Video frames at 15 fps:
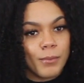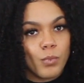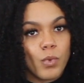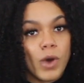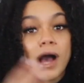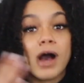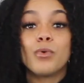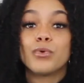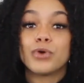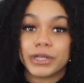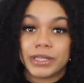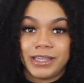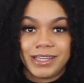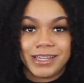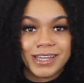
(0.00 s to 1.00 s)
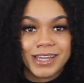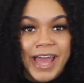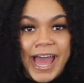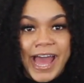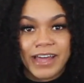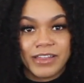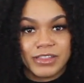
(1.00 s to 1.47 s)
while working
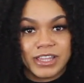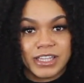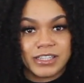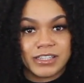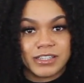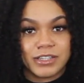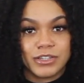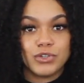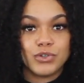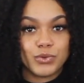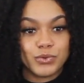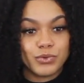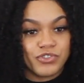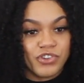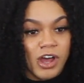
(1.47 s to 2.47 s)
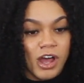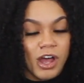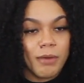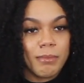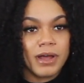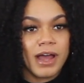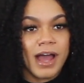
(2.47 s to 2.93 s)
at this new
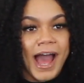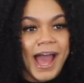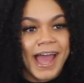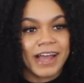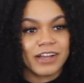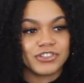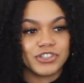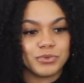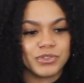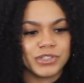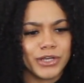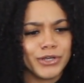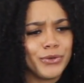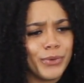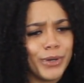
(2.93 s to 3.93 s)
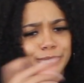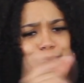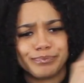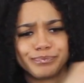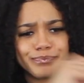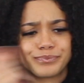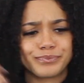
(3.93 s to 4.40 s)
job, I actually was like, you know
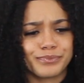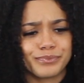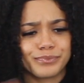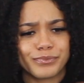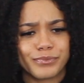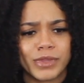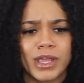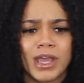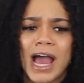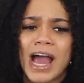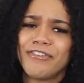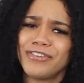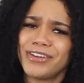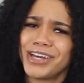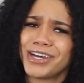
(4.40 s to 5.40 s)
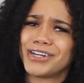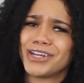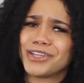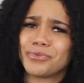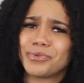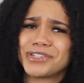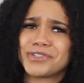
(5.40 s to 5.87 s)
what? I feel like
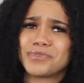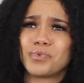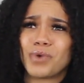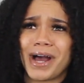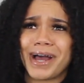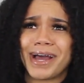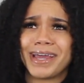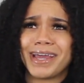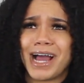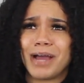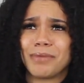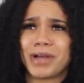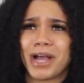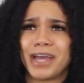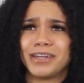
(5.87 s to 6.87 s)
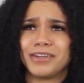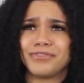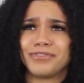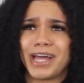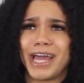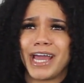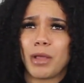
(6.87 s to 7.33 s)
another reason why I'm kind
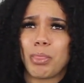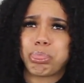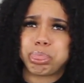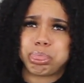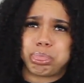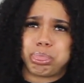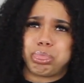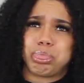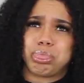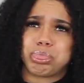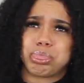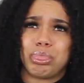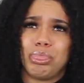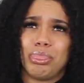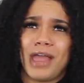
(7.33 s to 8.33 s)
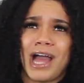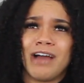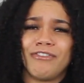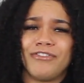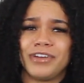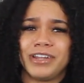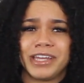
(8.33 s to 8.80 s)
of like
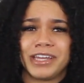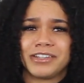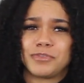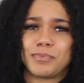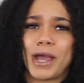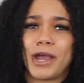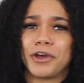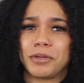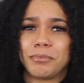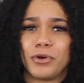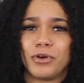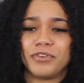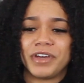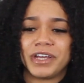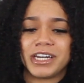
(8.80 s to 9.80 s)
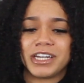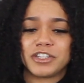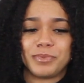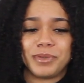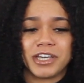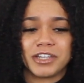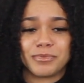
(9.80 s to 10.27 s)
not feeling inspired and motivated is
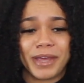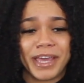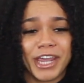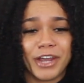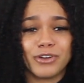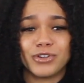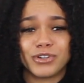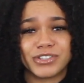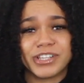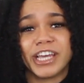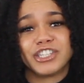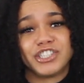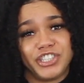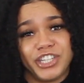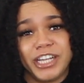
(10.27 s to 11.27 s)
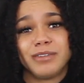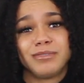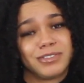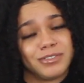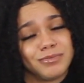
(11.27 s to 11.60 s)
because my hair looks like shit.